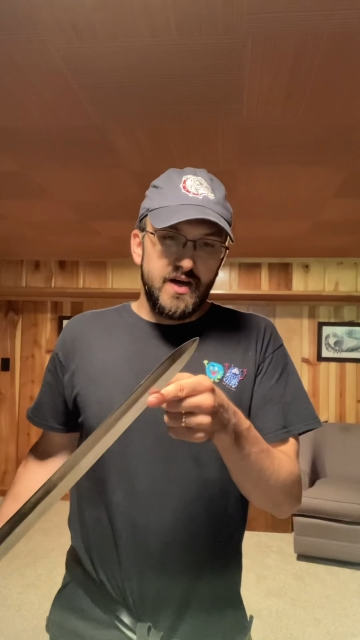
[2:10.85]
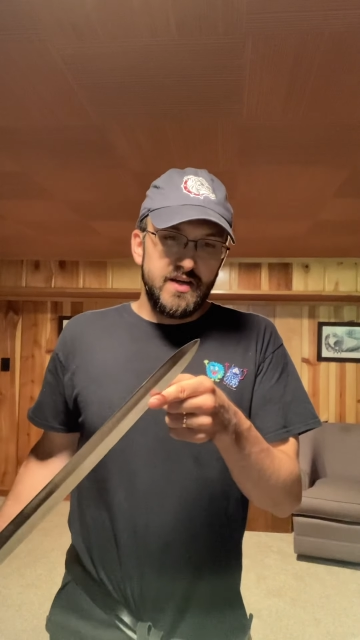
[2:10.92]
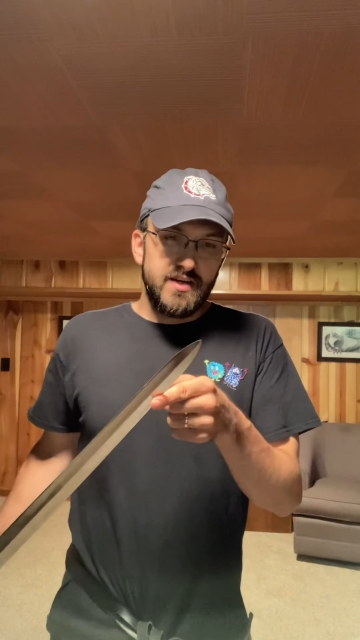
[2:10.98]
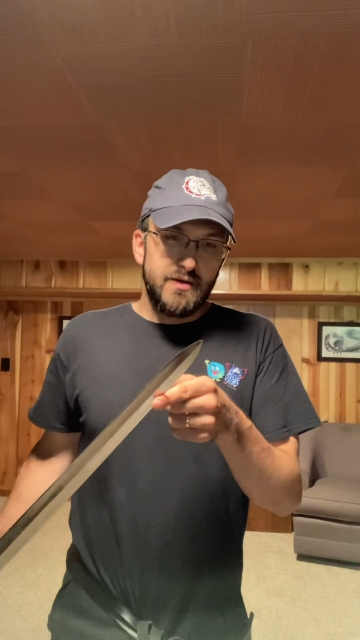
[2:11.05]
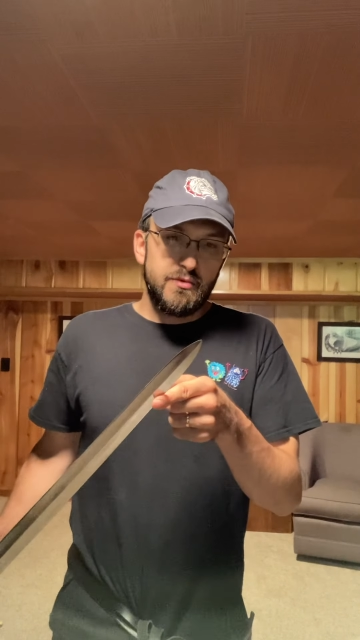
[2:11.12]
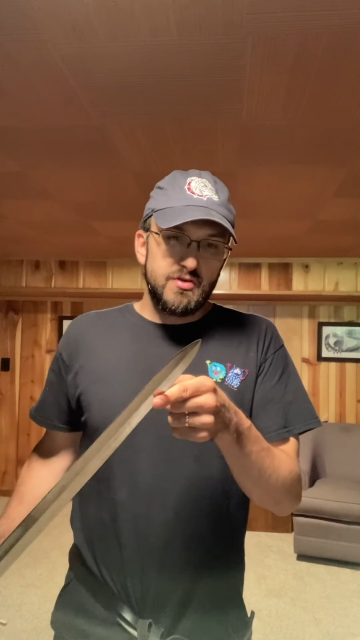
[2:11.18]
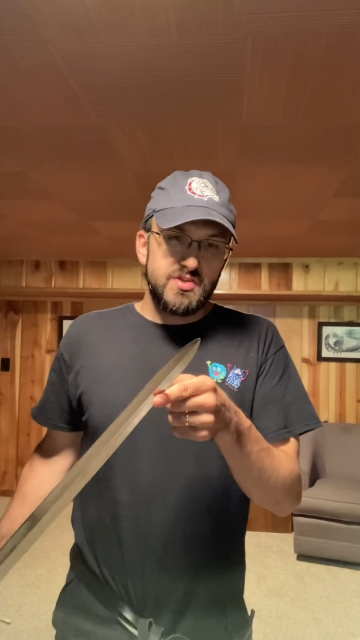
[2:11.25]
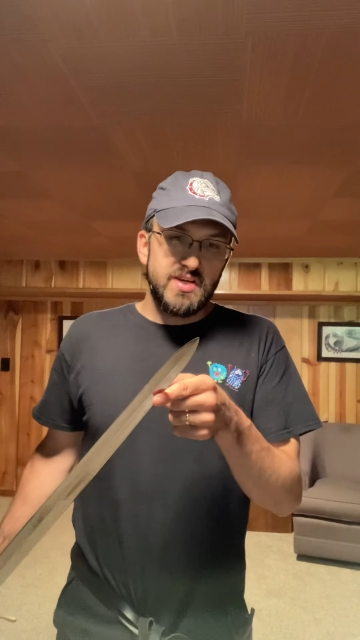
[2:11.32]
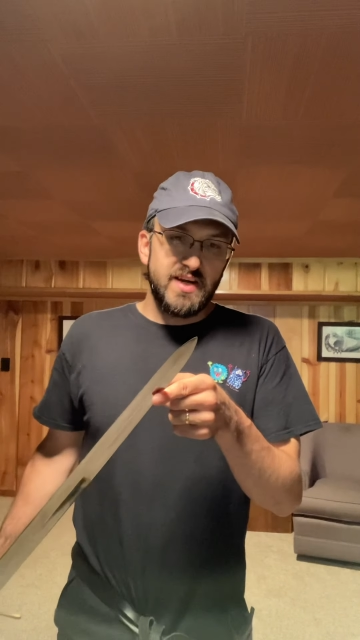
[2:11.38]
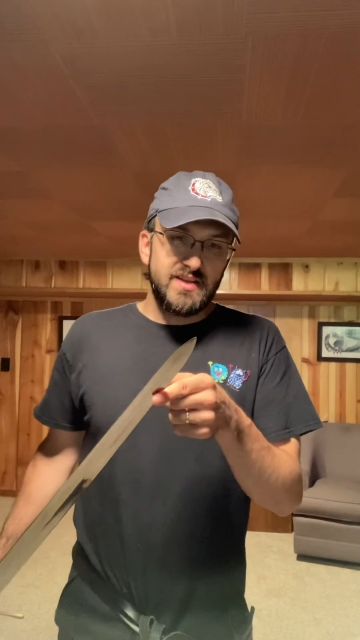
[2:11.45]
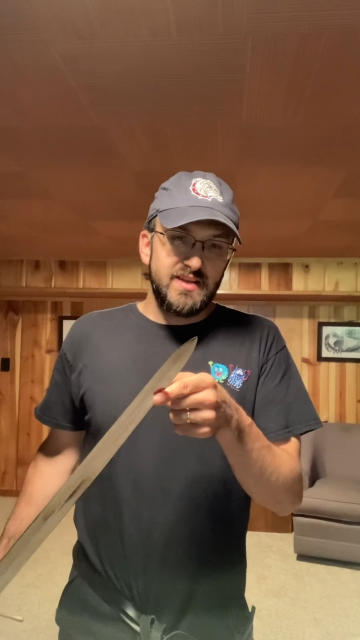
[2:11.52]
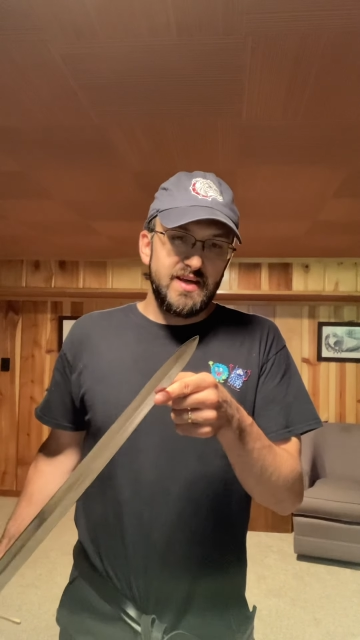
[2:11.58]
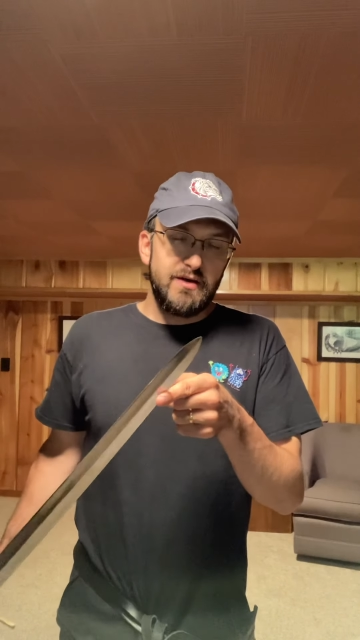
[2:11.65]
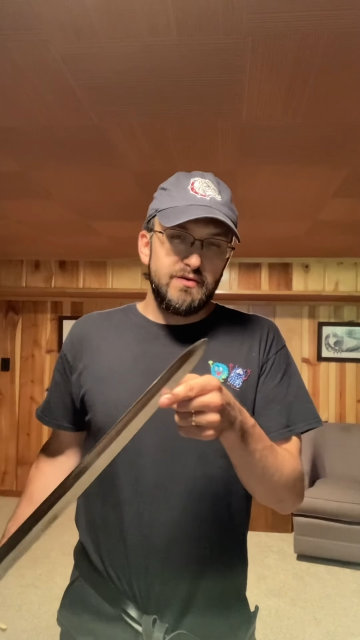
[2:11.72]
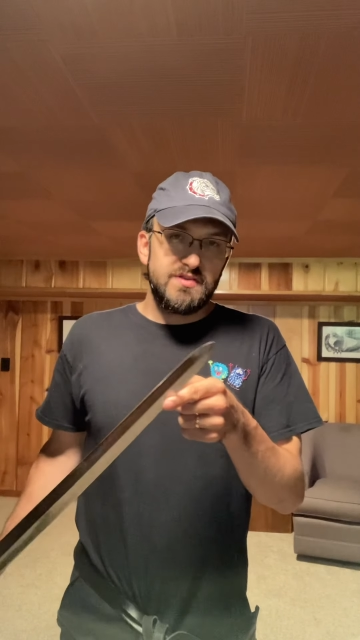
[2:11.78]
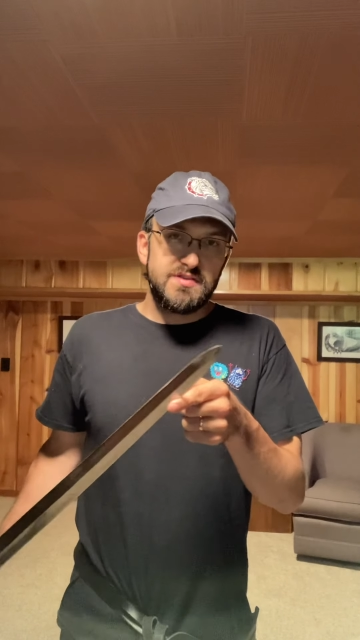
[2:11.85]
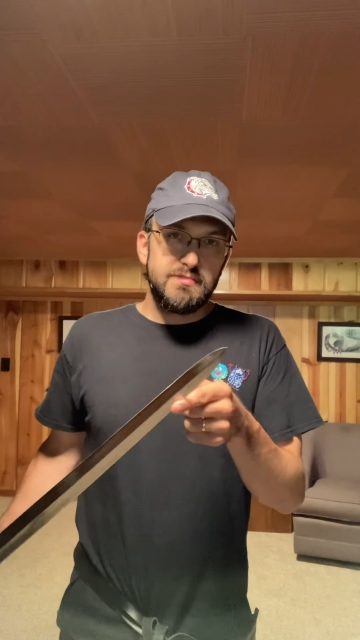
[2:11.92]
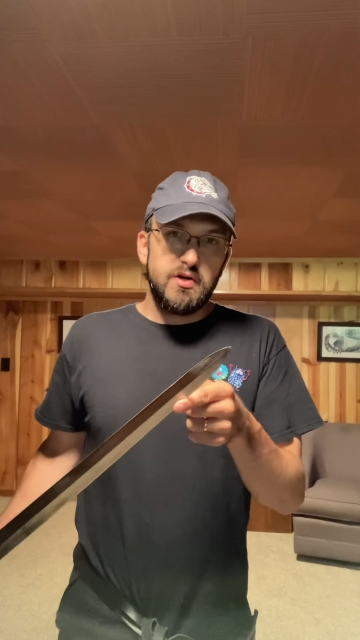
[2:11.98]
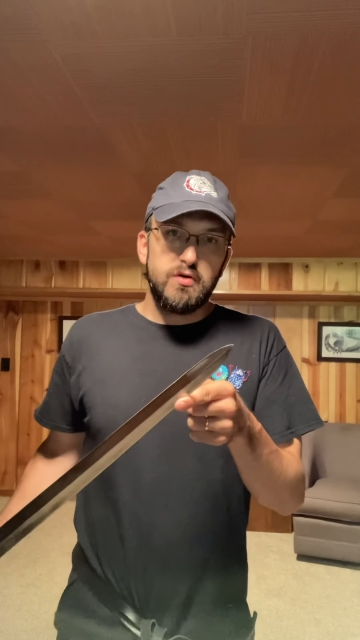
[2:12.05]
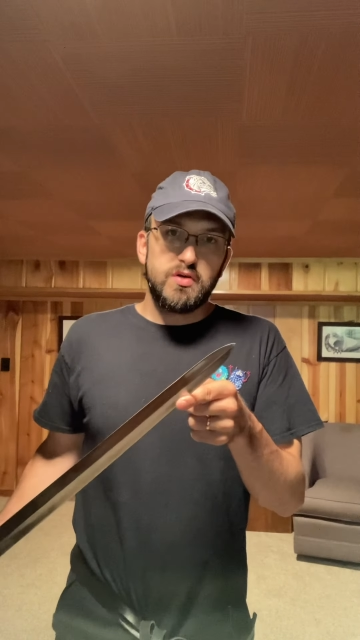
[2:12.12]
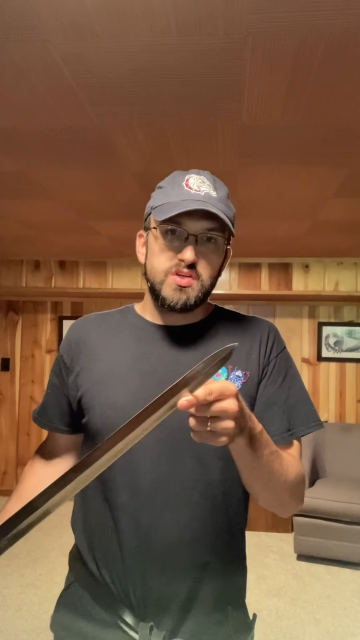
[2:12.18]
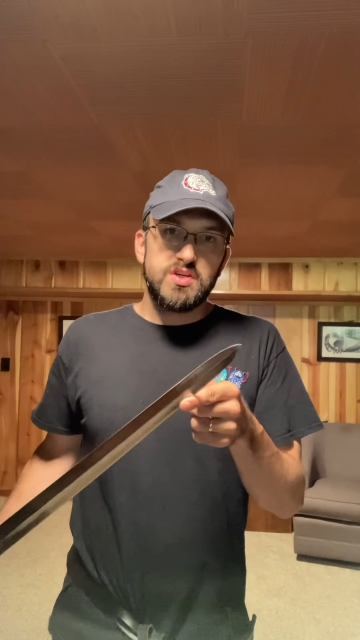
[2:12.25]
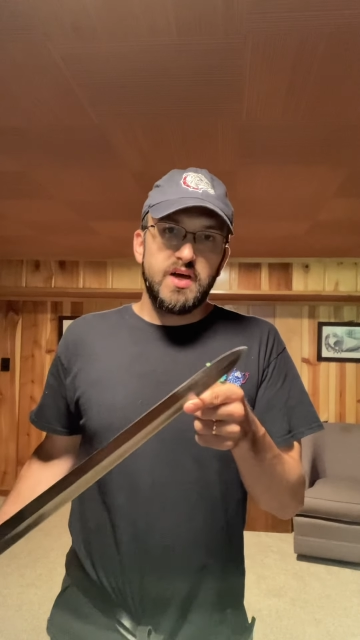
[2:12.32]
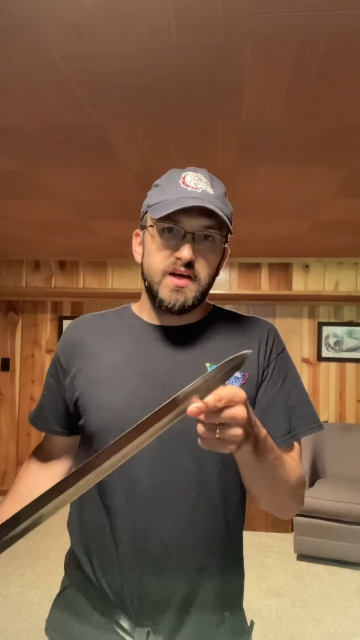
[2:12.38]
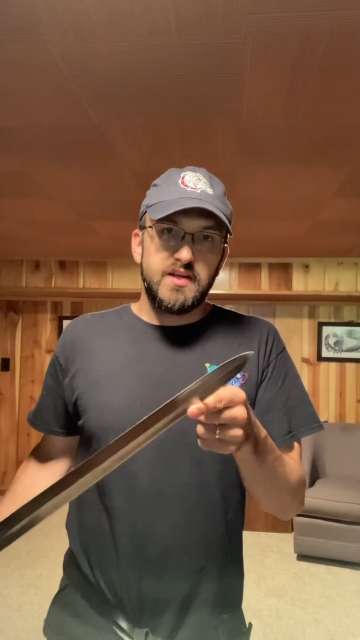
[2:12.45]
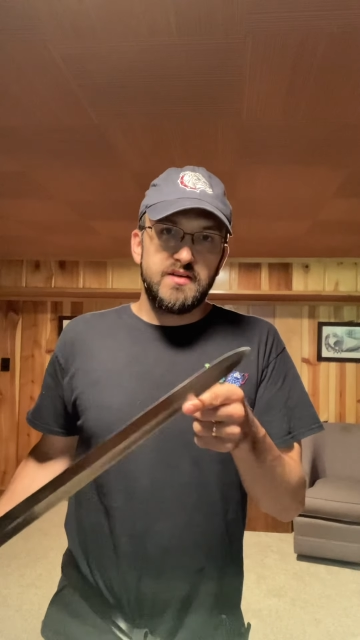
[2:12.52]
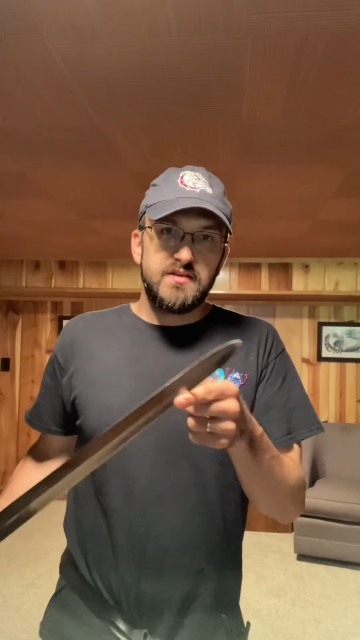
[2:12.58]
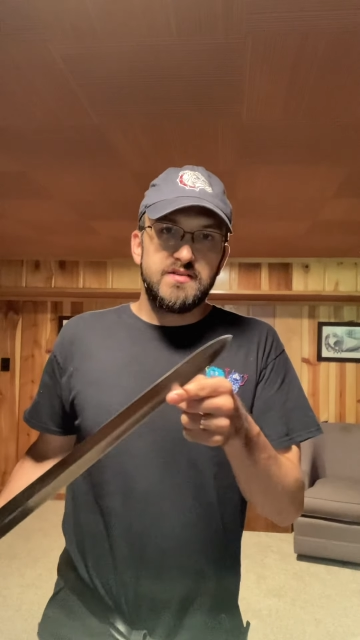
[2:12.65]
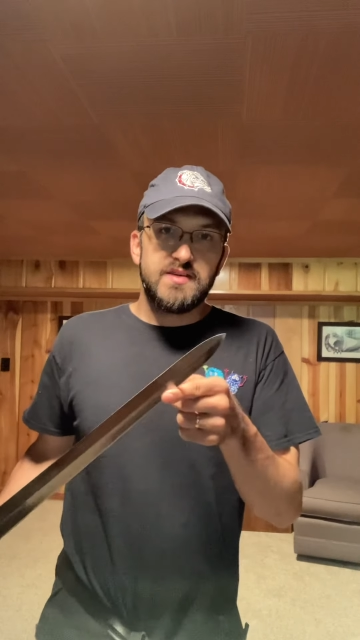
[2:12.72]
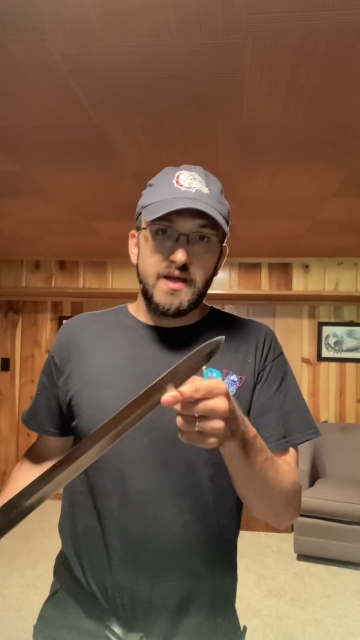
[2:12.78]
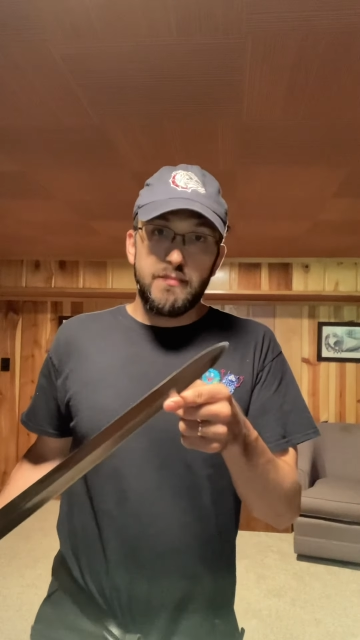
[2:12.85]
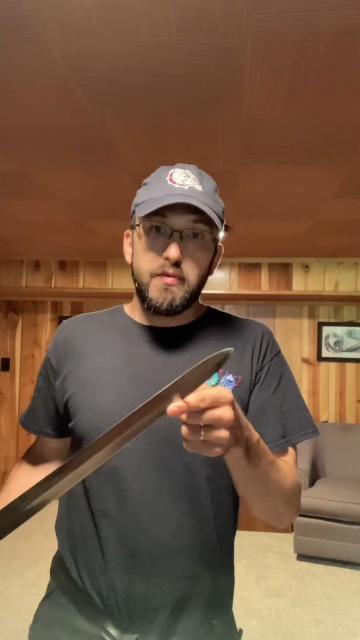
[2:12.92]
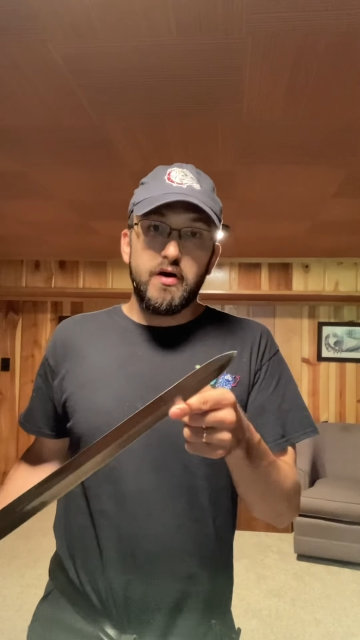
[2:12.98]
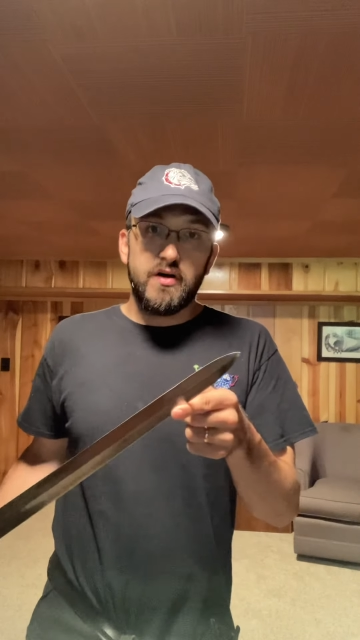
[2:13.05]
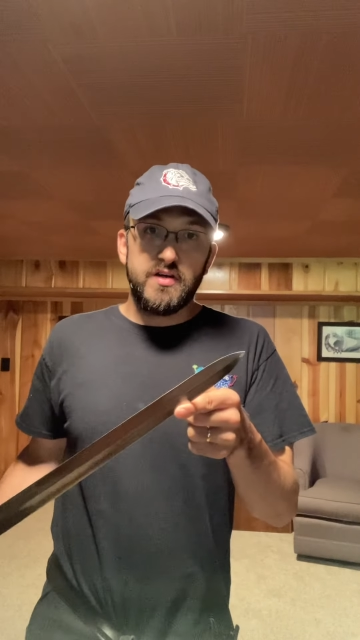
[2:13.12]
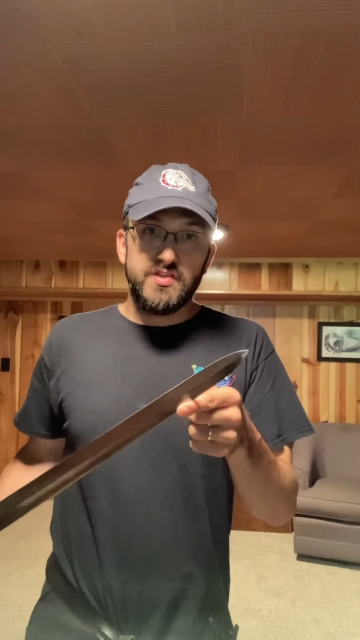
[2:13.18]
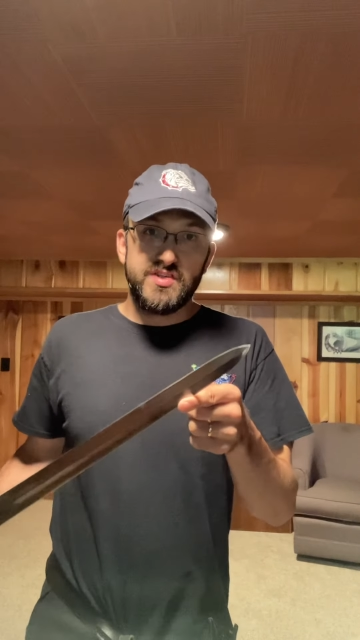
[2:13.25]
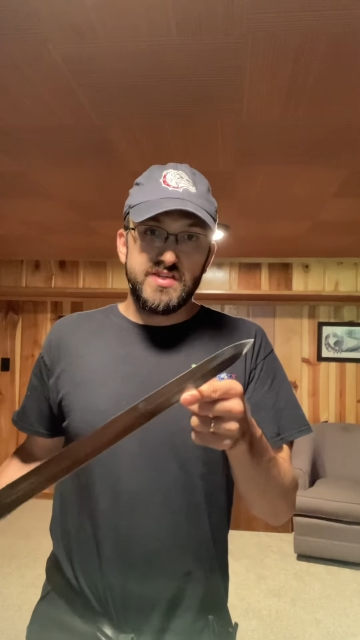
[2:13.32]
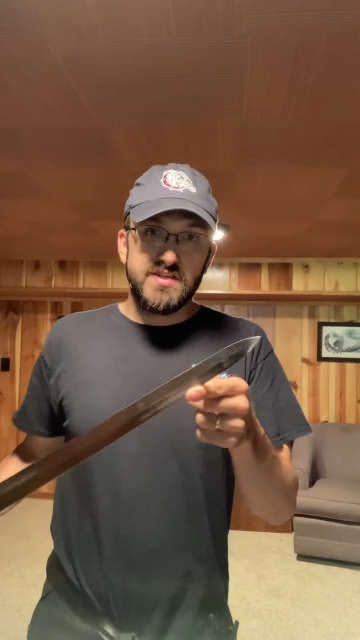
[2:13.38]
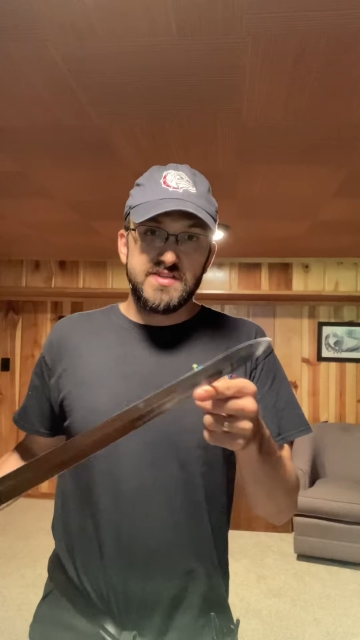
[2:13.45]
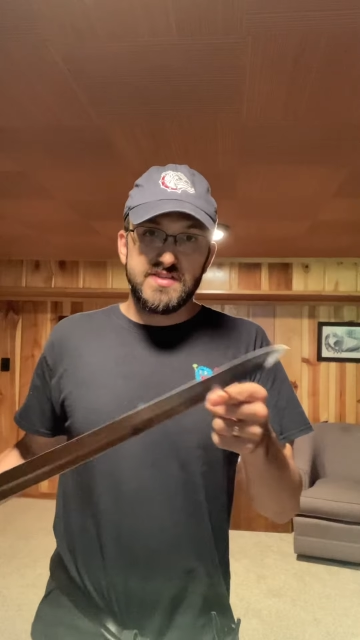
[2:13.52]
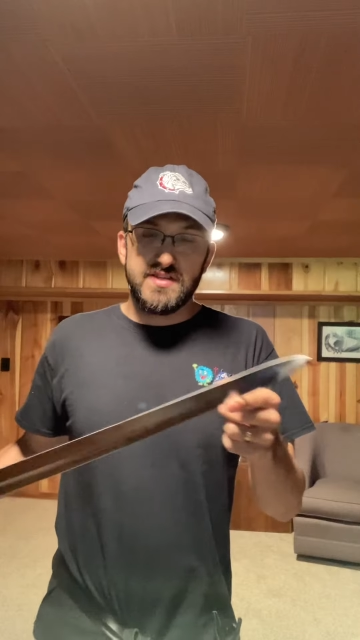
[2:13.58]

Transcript: double check that with some oak shot typologies,